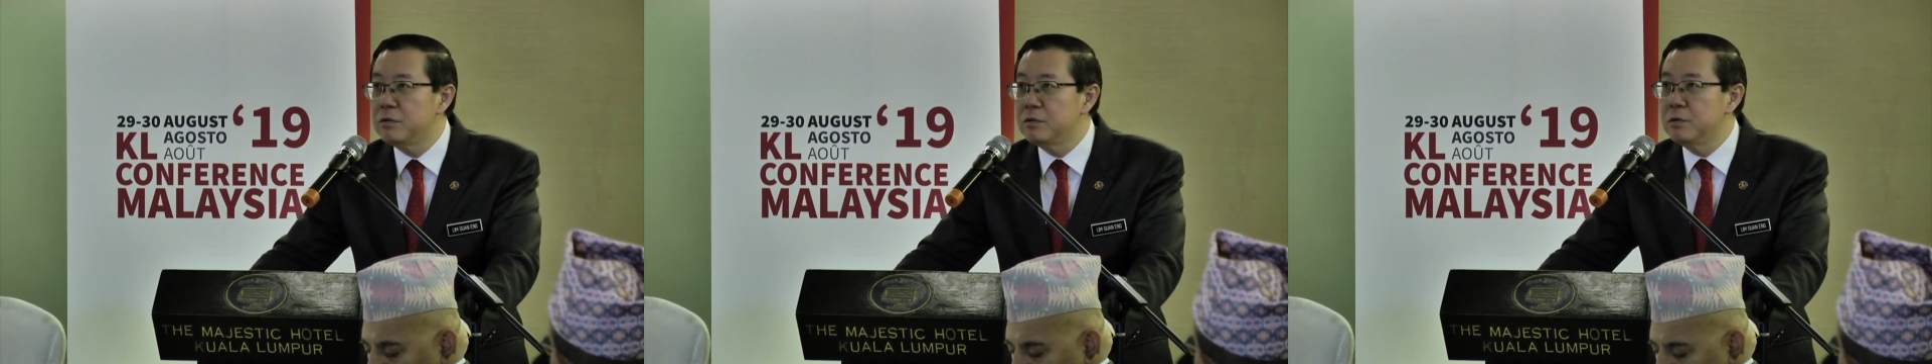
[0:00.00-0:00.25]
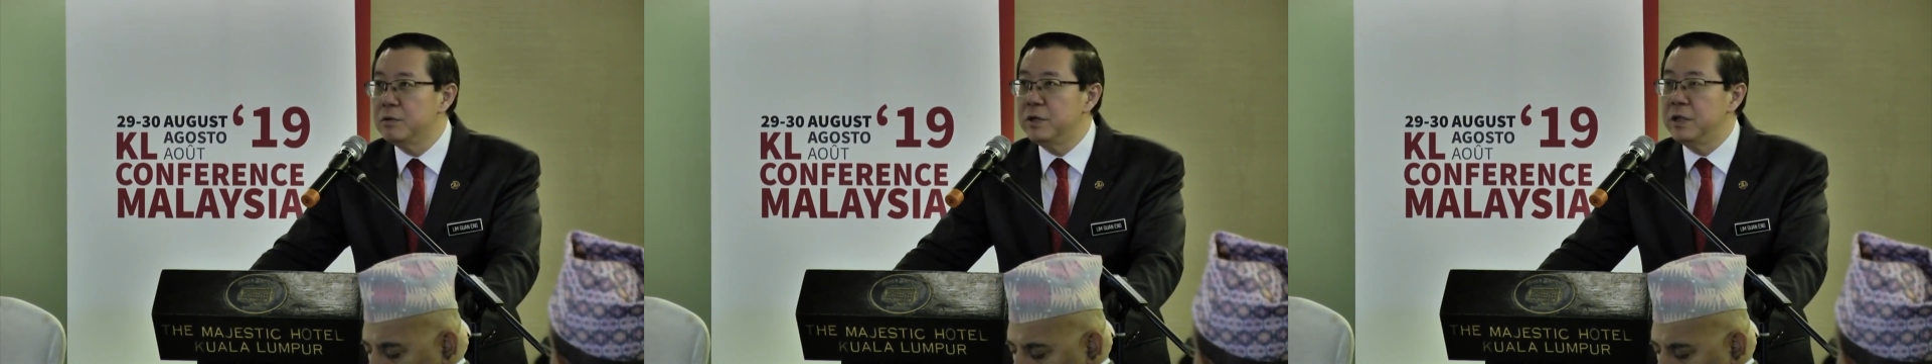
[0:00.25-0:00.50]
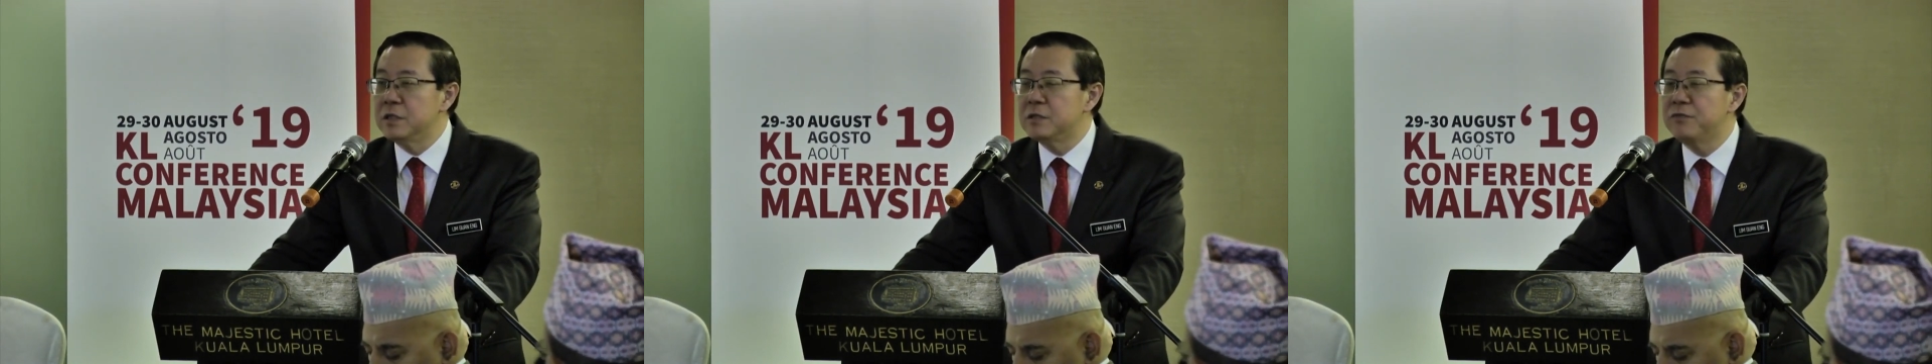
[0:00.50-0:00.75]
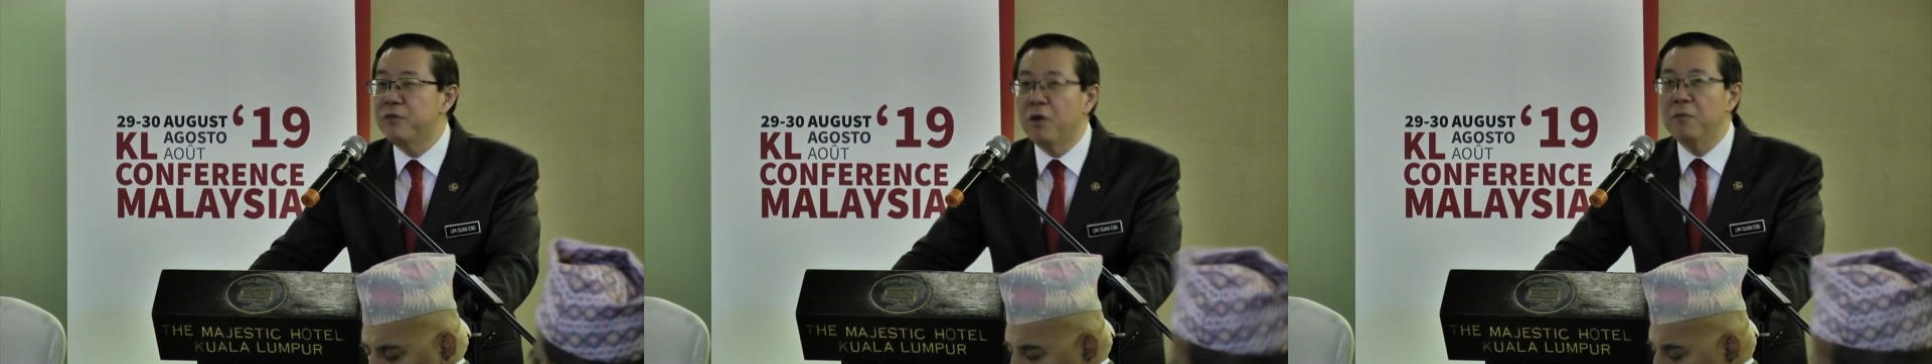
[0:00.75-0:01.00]
to its
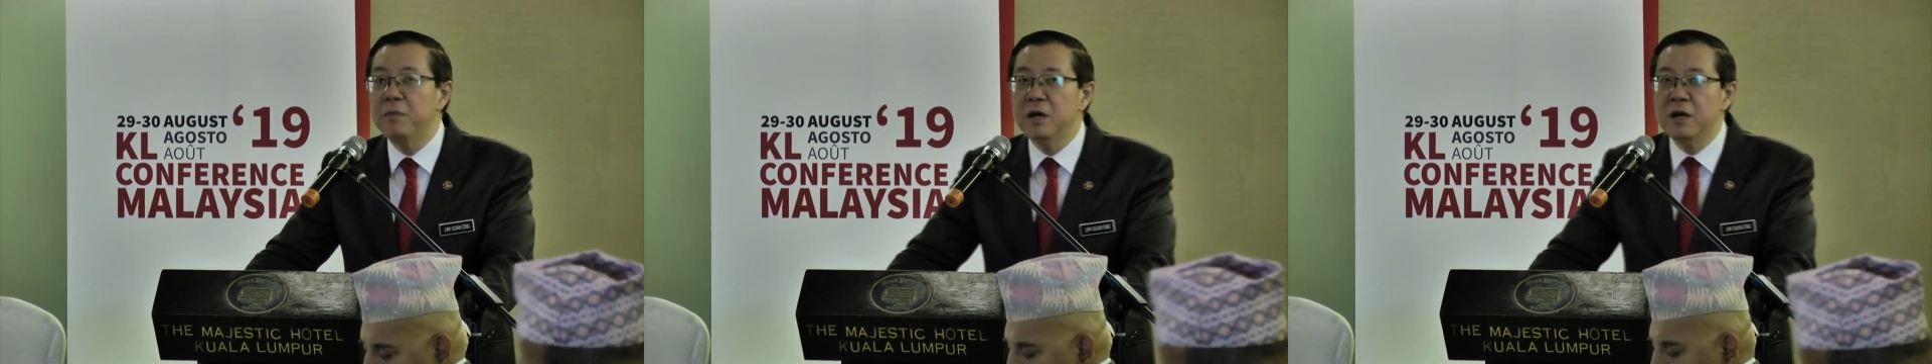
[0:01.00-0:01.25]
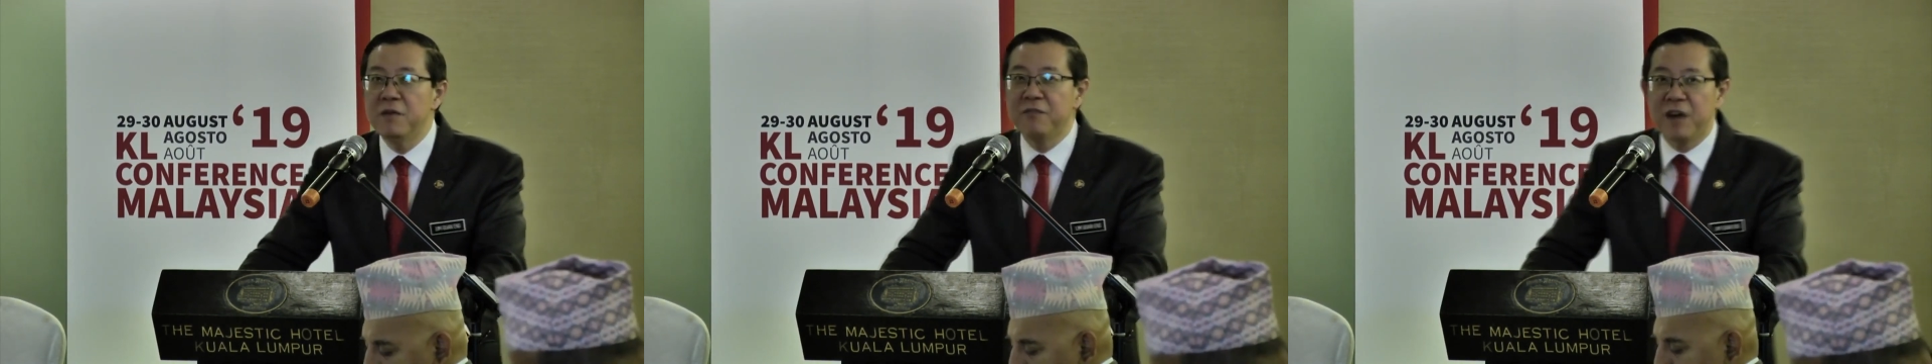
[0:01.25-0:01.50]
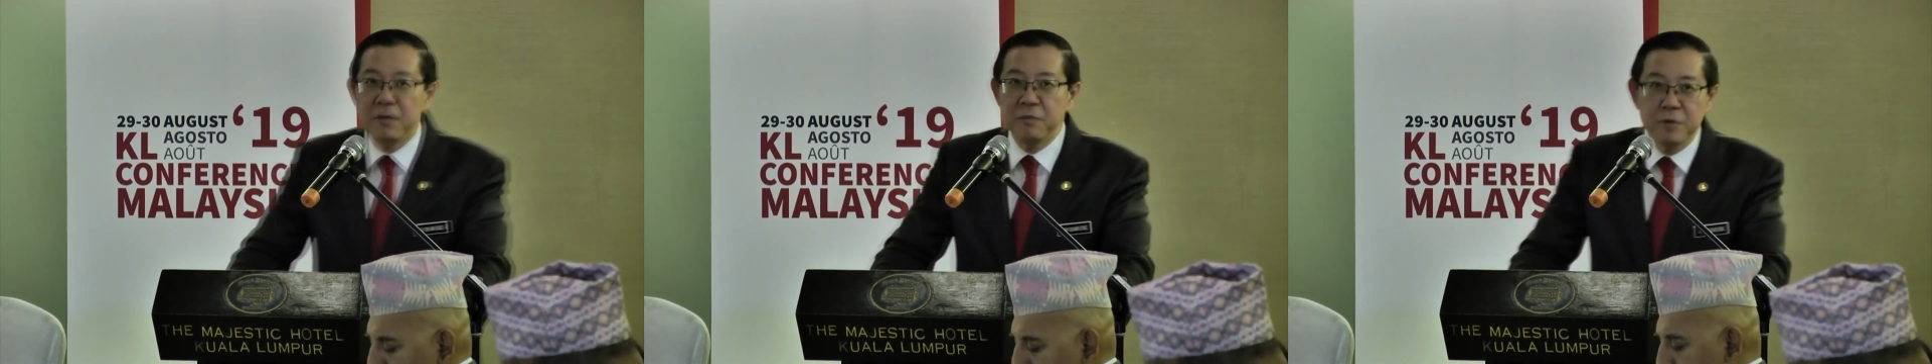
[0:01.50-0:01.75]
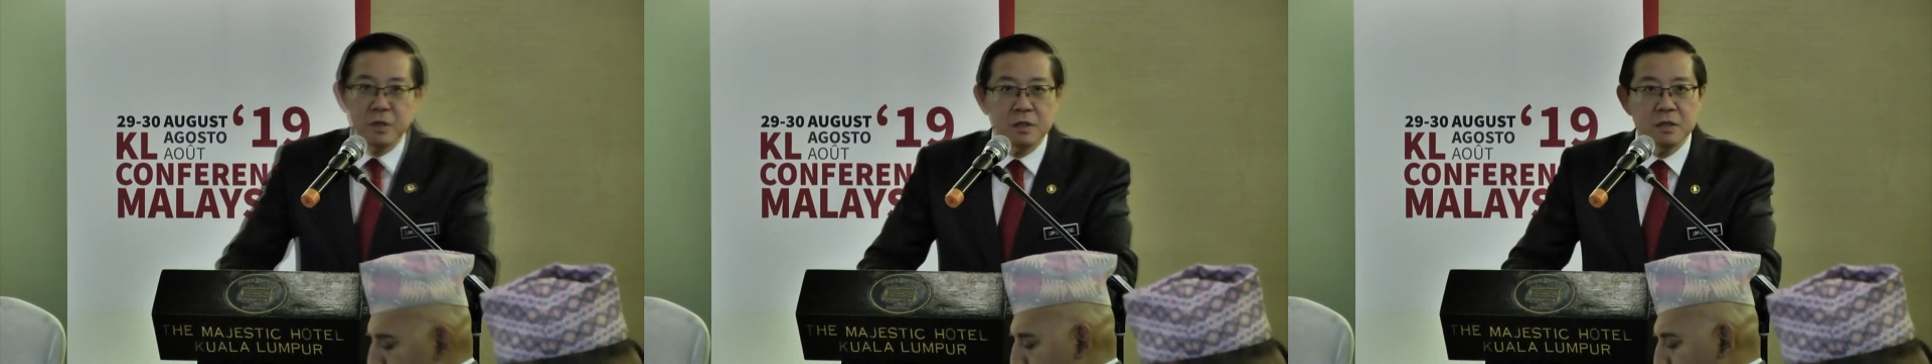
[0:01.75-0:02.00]
former
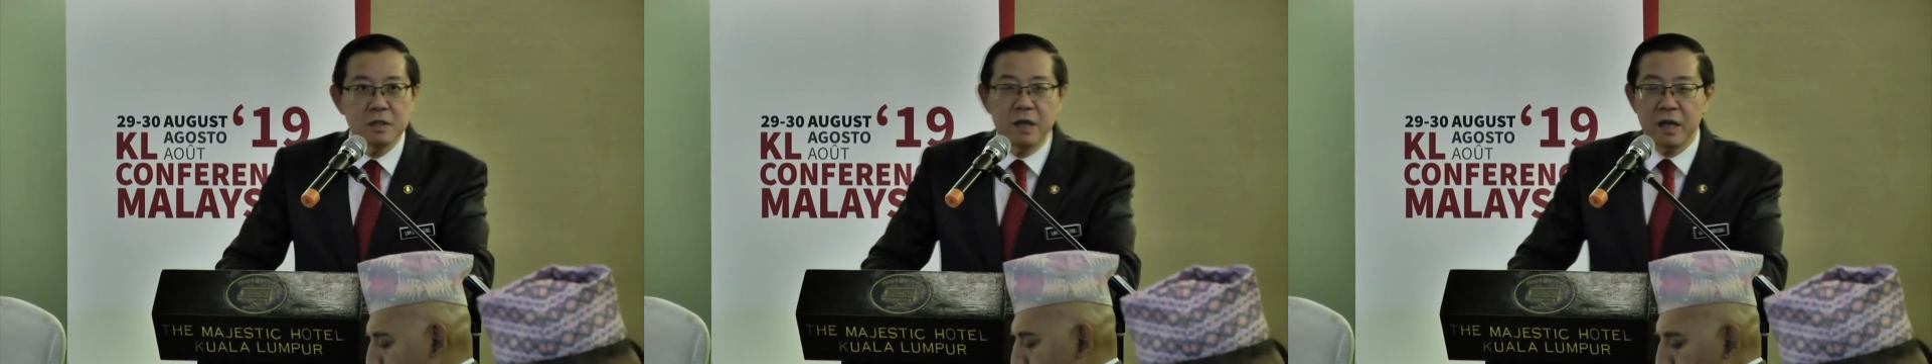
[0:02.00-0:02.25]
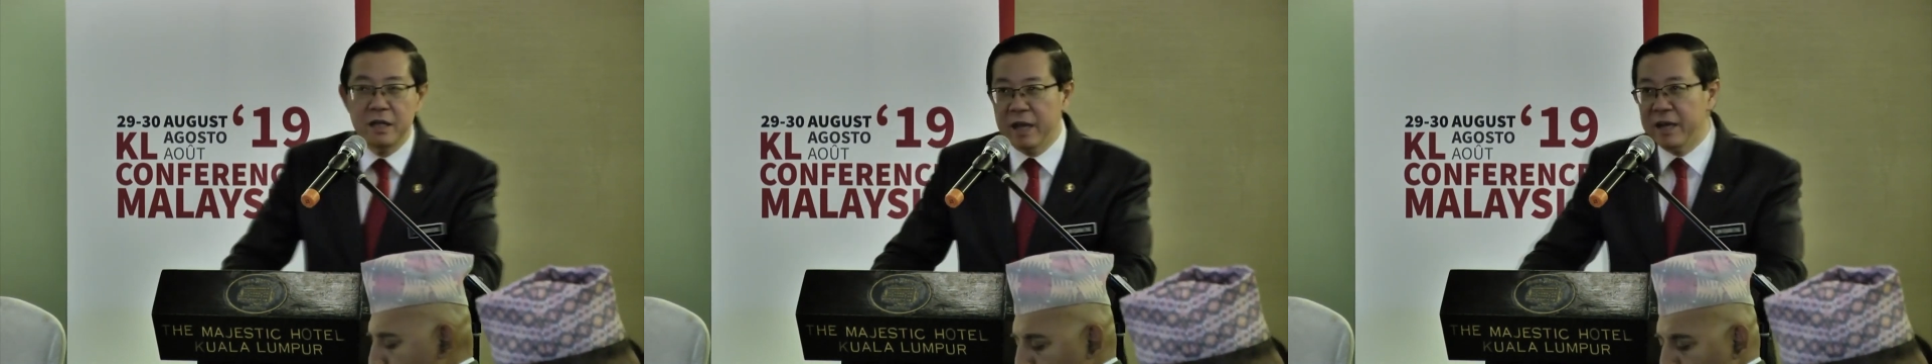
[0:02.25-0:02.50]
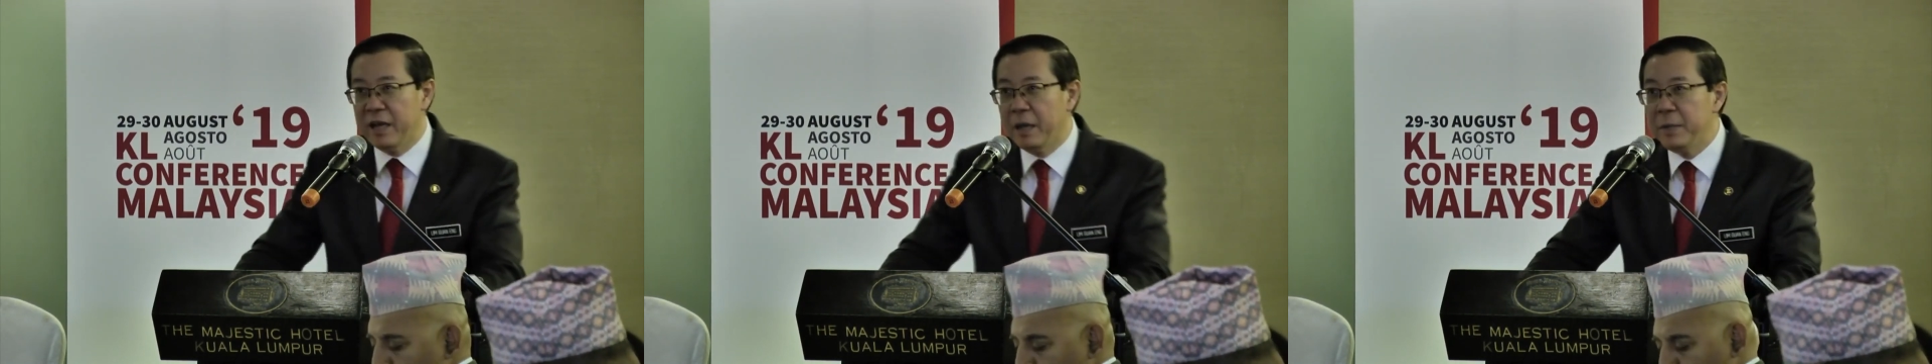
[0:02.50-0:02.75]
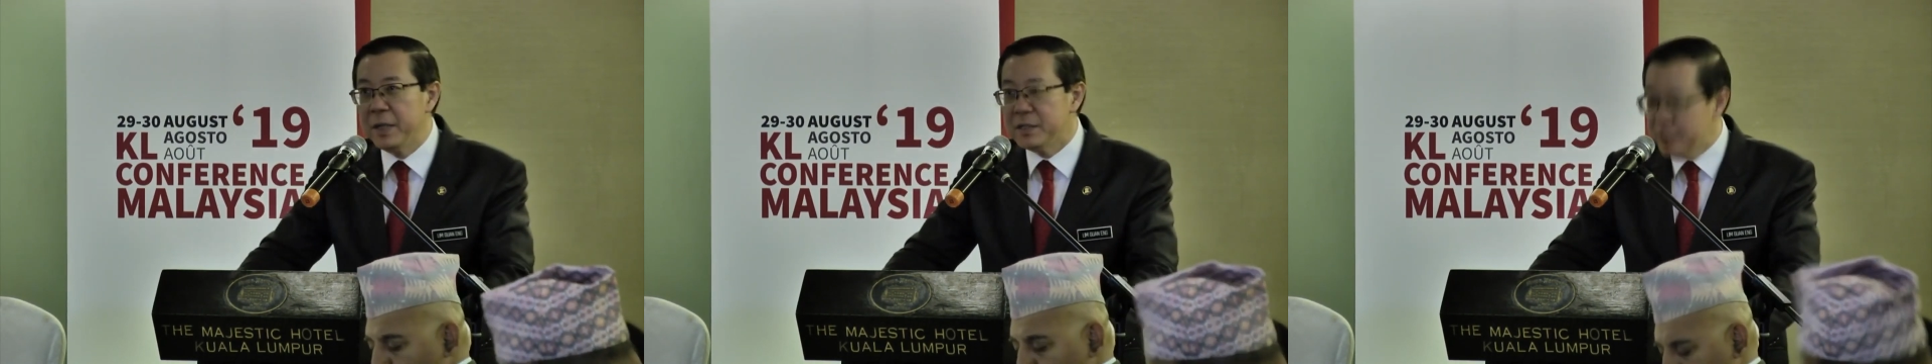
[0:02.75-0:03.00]
vibrant and
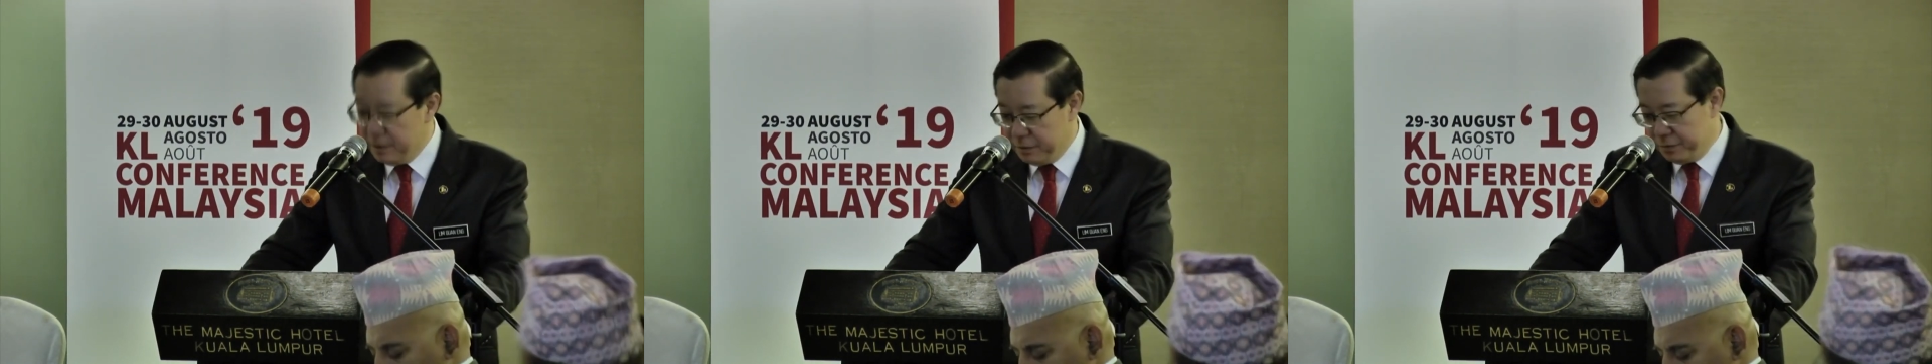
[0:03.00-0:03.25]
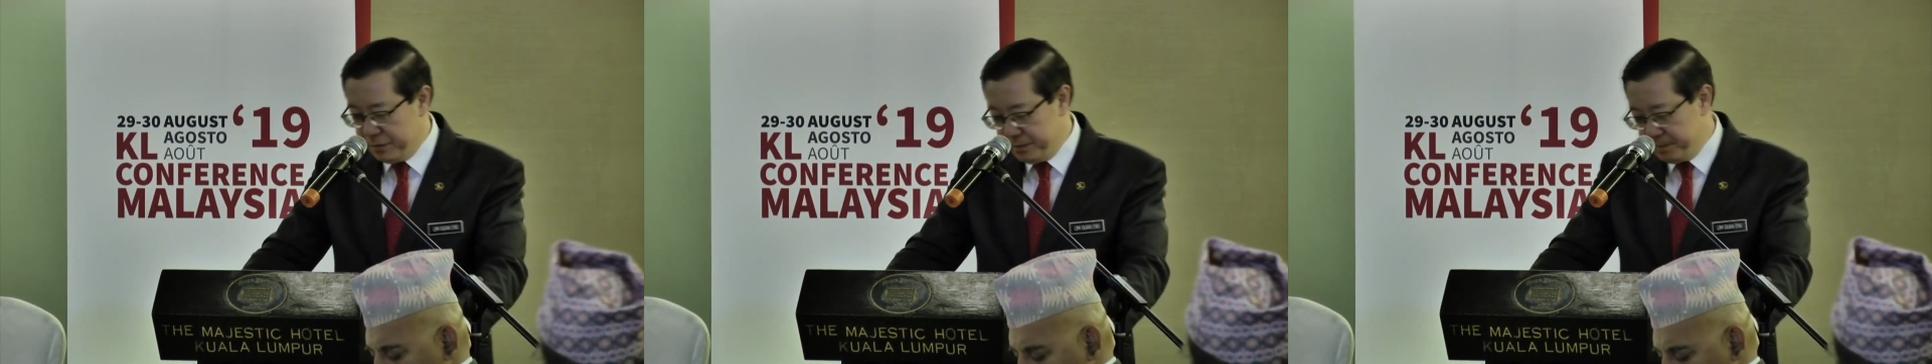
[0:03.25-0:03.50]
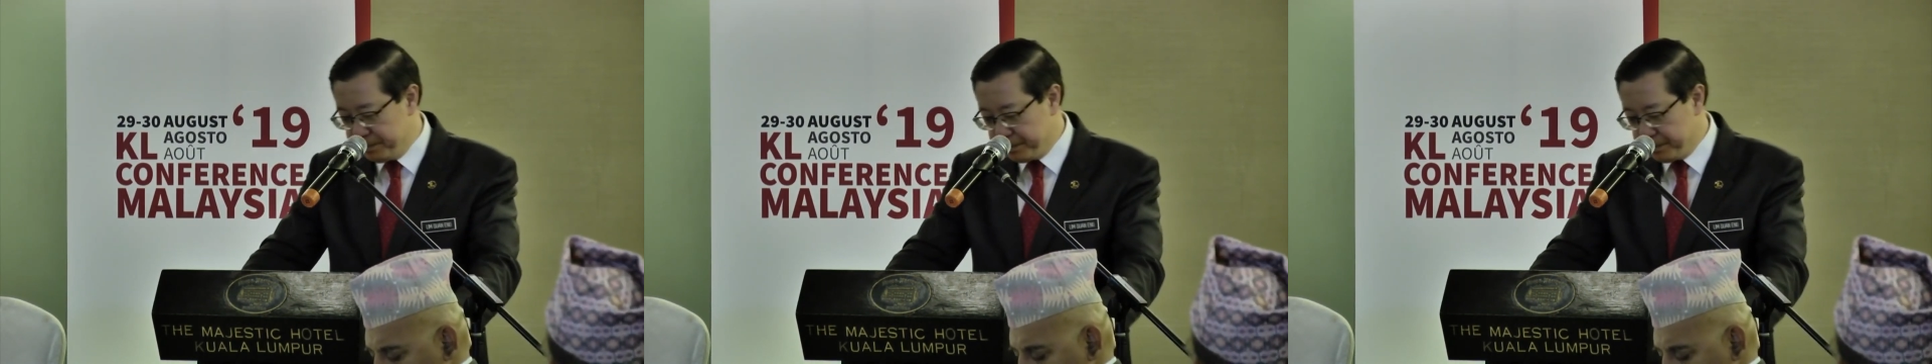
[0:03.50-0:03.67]
dynamic self.